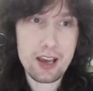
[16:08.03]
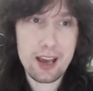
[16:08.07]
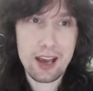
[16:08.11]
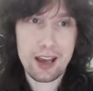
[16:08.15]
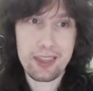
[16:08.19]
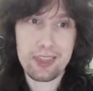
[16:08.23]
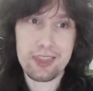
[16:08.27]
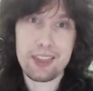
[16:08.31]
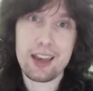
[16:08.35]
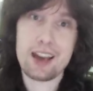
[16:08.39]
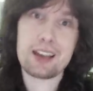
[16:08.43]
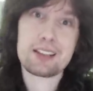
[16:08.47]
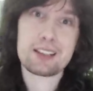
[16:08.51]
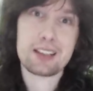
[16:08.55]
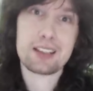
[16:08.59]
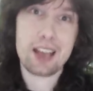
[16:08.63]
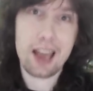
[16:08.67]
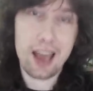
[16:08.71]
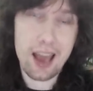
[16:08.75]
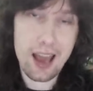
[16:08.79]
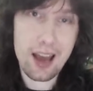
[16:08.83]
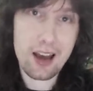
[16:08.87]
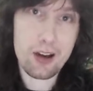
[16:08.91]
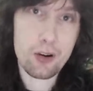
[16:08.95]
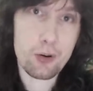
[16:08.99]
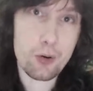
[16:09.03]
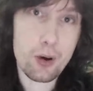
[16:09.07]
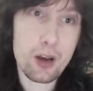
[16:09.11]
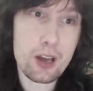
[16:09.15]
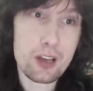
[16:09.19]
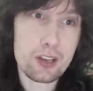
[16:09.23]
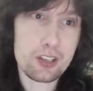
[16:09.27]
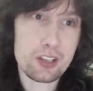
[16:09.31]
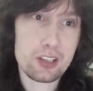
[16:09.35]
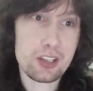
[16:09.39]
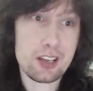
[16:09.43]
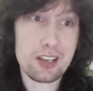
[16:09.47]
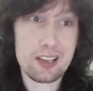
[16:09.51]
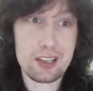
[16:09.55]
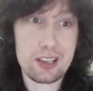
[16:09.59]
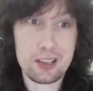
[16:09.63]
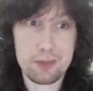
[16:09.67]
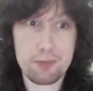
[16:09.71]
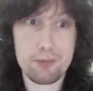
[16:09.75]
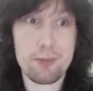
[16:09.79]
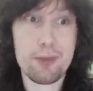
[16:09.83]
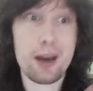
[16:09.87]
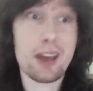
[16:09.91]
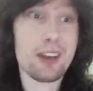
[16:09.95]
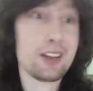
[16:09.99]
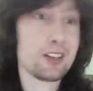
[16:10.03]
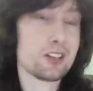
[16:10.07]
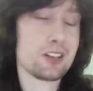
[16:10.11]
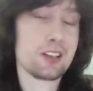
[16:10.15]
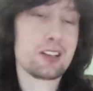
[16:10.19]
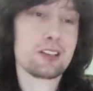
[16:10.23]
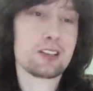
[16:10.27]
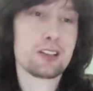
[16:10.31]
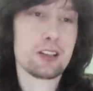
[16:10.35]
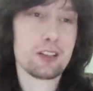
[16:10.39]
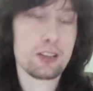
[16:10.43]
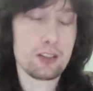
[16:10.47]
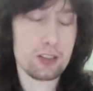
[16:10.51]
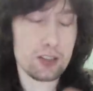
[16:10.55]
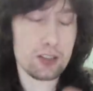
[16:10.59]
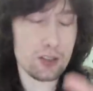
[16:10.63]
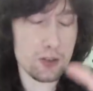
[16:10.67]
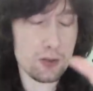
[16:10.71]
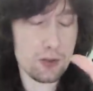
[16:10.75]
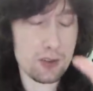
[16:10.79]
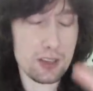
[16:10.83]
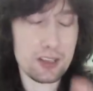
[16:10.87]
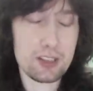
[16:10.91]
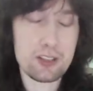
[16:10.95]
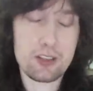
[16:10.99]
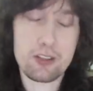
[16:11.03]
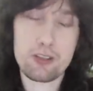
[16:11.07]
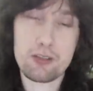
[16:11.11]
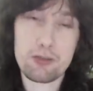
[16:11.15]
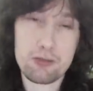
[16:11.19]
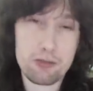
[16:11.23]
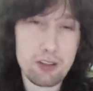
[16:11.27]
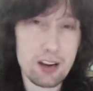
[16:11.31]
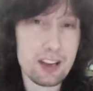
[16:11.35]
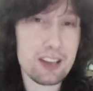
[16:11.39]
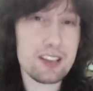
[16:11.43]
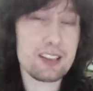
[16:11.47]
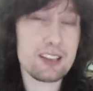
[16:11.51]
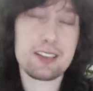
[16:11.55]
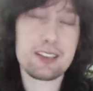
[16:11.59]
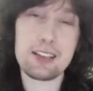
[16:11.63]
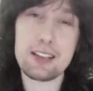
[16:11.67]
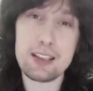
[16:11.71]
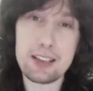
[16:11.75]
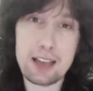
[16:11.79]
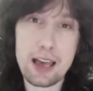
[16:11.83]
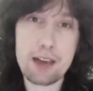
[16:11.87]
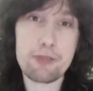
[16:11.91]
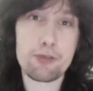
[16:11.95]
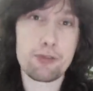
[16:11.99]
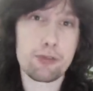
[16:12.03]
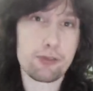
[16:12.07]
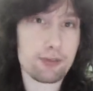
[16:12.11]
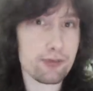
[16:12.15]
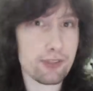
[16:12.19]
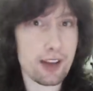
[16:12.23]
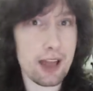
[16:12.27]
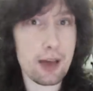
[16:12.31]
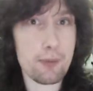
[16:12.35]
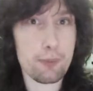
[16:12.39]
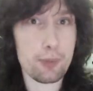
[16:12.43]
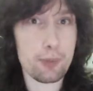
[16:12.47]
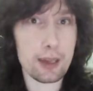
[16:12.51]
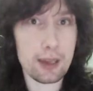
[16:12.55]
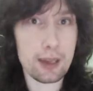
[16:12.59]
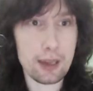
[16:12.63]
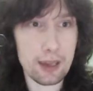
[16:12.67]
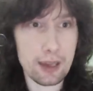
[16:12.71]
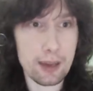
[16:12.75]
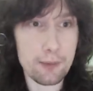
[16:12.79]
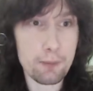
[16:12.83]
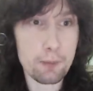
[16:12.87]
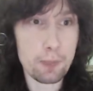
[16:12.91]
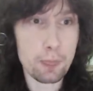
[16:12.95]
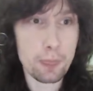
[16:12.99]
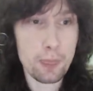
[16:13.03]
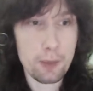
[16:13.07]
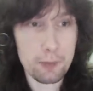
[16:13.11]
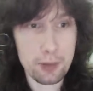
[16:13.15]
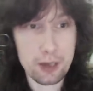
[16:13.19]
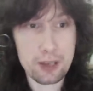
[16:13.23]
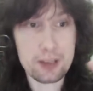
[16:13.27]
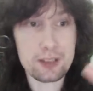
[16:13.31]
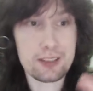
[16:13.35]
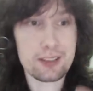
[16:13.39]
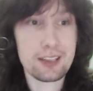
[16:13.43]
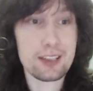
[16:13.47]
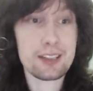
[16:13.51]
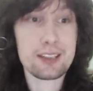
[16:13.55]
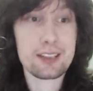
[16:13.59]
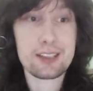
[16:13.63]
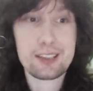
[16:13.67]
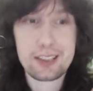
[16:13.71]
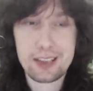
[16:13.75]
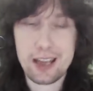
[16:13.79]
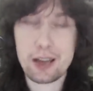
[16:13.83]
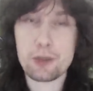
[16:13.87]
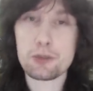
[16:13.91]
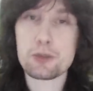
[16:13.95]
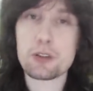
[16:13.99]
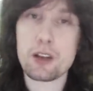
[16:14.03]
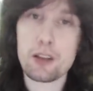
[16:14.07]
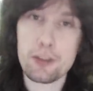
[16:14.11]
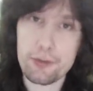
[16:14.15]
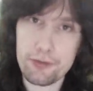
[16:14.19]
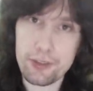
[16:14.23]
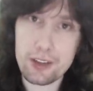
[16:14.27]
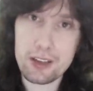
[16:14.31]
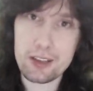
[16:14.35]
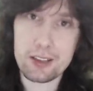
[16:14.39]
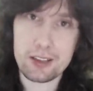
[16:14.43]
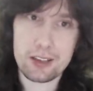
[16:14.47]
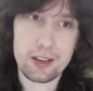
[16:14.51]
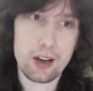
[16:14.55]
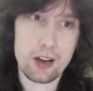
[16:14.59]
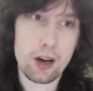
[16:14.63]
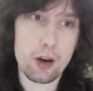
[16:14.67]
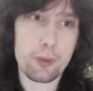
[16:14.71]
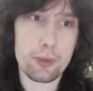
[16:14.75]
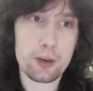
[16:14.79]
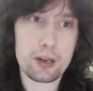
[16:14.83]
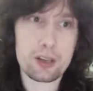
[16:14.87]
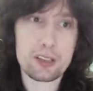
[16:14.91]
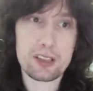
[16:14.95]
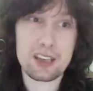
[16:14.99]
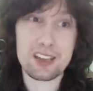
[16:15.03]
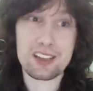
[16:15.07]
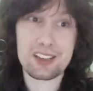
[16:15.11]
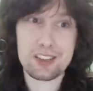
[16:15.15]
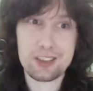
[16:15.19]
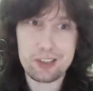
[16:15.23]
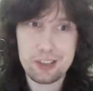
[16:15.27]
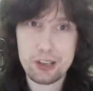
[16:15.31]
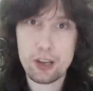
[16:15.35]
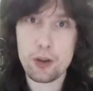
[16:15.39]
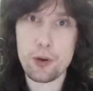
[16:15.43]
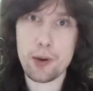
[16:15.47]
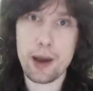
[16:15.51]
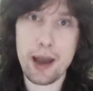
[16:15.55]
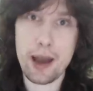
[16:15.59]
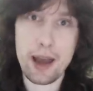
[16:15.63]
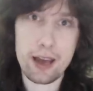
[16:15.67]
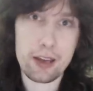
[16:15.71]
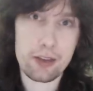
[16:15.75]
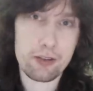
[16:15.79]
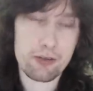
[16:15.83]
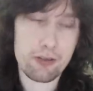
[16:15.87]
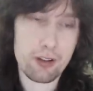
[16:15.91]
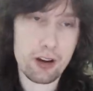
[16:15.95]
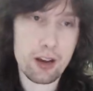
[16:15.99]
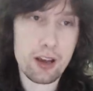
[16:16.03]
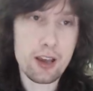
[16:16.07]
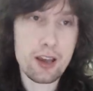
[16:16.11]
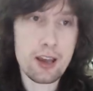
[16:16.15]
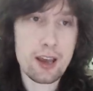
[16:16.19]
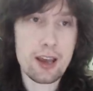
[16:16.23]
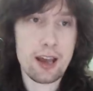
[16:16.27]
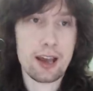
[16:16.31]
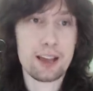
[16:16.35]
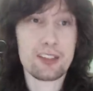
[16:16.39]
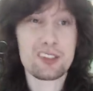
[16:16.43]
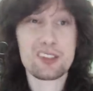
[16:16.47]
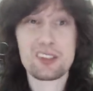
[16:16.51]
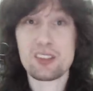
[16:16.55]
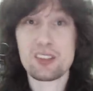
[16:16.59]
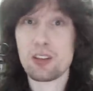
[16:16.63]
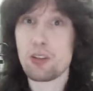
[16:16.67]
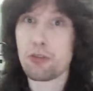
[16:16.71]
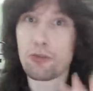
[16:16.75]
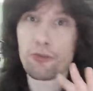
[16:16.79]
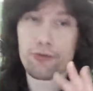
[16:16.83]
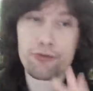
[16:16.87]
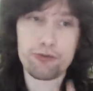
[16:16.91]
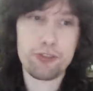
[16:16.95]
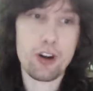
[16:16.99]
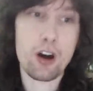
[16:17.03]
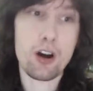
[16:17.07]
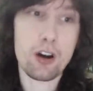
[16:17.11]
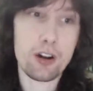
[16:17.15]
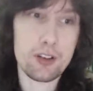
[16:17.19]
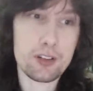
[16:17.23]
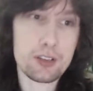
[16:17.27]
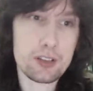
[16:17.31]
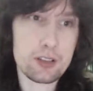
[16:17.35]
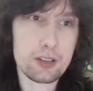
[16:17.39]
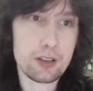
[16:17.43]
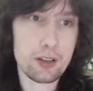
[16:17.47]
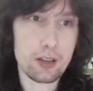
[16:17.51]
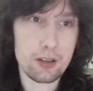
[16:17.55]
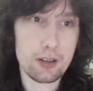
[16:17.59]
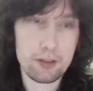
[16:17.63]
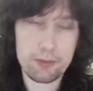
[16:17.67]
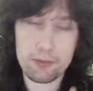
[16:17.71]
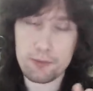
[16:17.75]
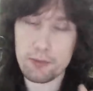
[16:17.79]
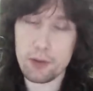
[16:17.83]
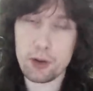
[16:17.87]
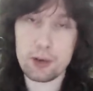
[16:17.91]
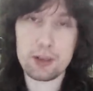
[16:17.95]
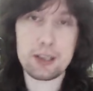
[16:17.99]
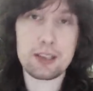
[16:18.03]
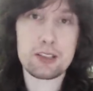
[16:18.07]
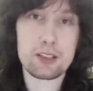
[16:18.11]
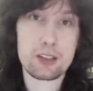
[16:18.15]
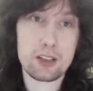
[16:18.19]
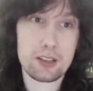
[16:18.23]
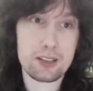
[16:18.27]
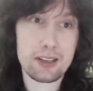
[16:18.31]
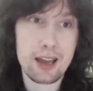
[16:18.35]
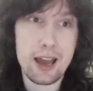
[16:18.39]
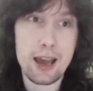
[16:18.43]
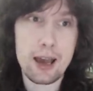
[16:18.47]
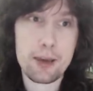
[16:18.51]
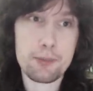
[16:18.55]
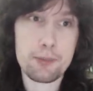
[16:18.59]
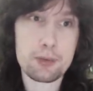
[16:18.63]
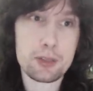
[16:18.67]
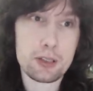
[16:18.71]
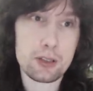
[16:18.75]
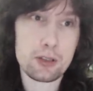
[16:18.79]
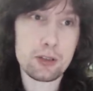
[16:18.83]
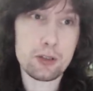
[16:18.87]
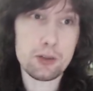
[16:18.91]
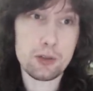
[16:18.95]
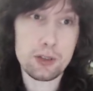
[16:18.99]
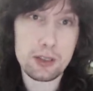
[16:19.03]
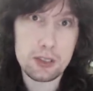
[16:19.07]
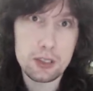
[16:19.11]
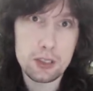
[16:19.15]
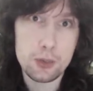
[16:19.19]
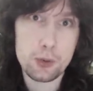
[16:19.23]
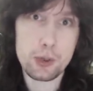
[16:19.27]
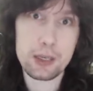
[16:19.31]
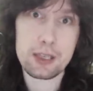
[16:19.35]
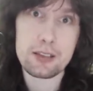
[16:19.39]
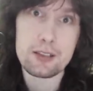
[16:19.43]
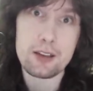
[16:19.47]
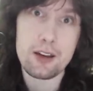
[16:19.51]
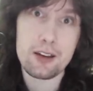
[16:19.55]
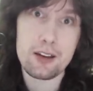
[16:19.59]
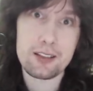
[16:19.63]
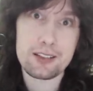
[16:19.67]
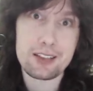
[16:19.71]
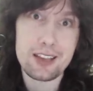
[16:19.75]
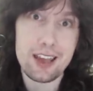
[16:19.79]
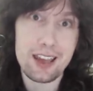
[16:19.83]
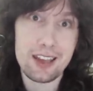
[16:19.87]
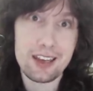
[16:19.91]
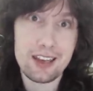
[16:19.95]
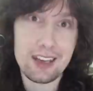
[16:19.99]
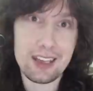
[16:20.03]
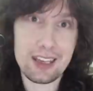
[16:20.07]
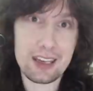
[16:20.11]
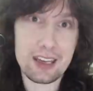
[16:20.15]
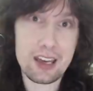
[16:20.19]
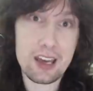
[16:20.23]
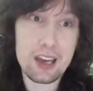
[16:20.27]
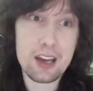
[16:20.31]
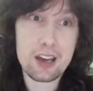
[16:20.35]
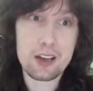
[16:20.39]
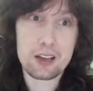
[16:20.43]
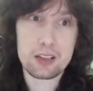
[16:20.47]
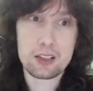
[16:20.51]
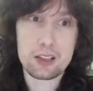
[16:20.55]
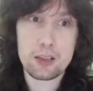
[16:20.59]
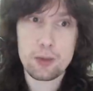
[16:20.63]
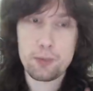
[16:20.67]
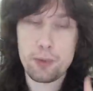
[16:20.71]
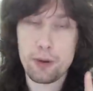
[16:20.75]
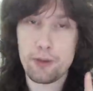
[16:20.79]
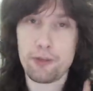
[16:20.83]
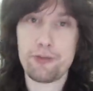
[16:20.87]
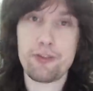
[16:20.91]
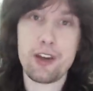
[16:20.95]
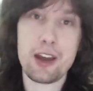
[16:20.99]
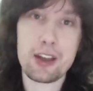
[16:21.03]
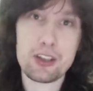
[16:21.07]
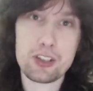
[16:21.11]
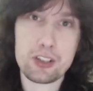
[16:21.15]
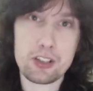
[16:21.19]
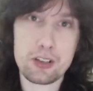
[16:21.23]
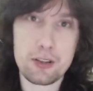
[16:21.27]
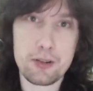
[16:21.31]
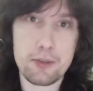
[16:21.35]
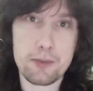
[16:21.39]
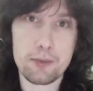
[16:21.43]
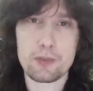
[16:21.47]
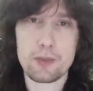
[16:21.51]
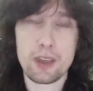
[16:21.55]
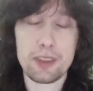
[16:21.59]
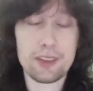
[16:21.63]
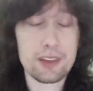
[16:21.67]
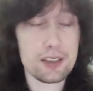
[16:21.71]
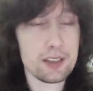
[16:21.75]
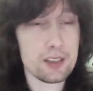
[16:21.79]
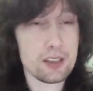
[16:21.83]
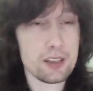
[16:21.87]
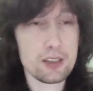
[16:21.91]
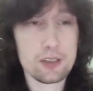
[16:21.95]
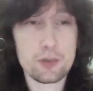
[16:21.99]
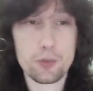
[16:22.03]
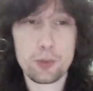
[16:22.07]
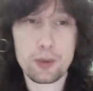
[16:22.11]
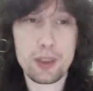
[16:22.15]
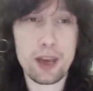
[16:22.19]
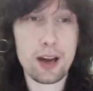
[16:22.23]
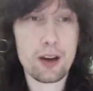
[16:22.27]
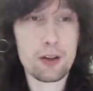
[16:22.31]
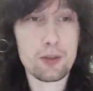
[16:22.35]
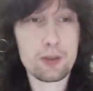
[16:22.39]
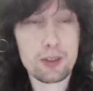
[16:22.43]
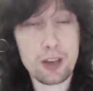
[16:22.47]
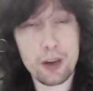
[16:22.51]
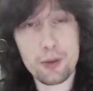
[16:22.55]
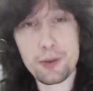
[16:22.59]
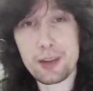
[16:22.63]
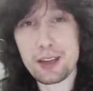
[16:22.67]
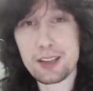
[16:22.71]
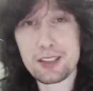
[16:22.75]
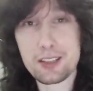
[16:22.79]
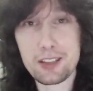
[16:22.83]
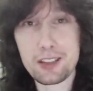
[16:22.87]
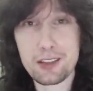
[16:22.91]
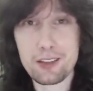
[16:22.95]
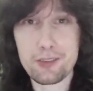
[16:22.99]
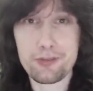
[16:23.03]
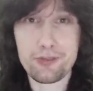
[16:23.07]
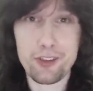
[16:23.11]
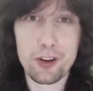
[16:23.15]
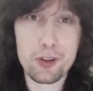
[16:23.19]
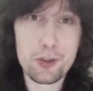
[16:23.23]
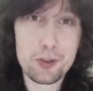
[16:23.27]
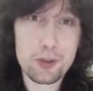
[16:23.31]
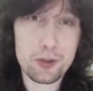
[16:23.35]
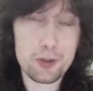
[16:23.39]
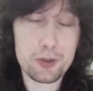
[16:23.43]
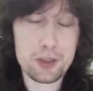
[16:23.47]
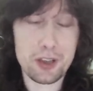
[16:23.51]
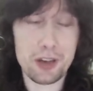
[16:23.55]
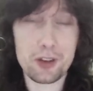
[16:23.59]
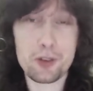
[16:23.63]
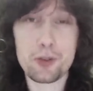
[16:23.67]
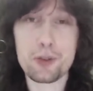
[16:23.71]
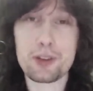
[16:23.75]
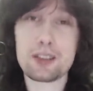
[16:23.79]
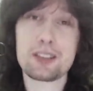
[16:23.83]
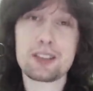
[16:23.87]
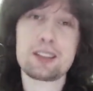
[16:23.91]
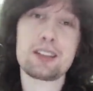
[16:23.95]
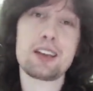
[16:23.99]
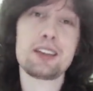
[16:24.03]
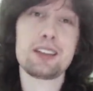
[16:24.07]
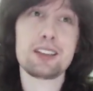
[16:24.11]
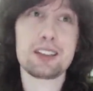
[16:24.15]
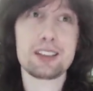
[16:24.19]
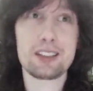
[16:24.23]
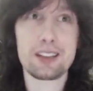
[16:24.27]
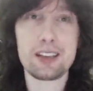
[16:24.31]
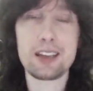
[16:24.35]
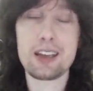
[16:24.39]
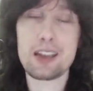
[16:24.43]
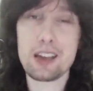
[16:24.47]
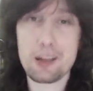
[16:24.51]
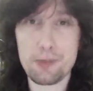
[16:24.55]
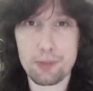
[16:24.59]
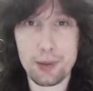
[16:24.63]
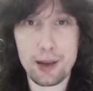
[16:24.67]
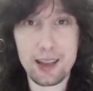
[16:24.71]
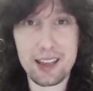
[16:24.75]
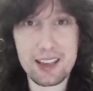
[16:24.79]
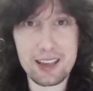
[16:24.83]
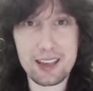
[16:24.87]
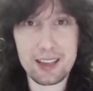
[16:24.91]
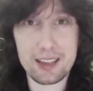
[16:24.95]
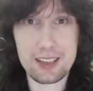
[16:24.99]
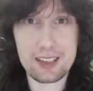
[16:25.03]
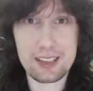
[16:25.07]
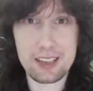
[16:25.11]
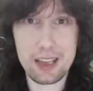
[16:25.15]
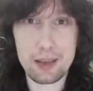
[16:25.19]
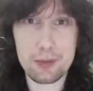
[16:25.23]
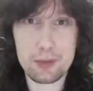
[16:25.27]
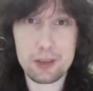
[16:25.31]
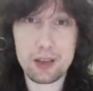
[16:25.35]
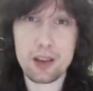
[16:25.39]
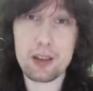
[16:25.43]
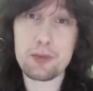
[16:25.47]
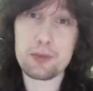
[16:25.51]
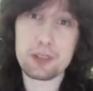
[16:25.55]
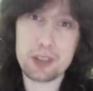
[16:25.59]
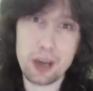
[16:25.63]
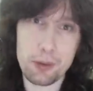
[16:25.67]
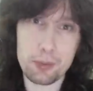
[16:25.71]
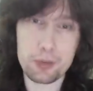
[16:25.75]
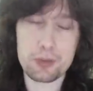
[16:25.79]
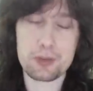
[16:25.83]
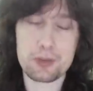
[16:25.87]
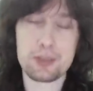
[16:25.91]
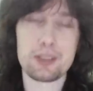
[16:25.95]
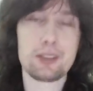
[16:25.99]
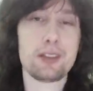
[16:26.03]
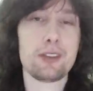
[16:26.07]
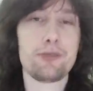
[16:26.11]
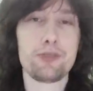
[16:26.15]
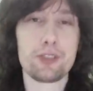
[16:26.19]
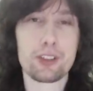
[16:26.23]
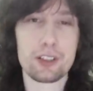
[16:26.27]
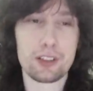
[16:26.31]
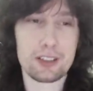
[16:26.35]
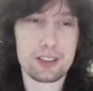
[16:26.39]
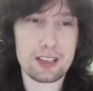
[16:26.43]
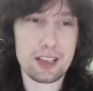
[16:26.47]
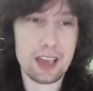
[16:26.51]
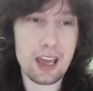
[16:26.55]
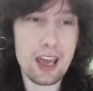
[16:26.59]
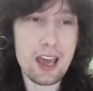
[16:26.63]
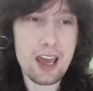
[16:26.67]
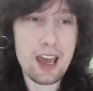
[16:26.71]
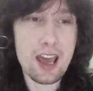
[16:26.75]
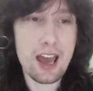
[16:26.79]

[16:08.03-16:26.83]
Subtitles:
And that's how she is managing to do this crazy level flat picking, because this sounds like fingerstyle because it is so accurate and so fast that Molly's just absolutely tweaked her technique to perfection. And this is without going into the vocals. I always say that singing and playing at the same time doubles the difficulty.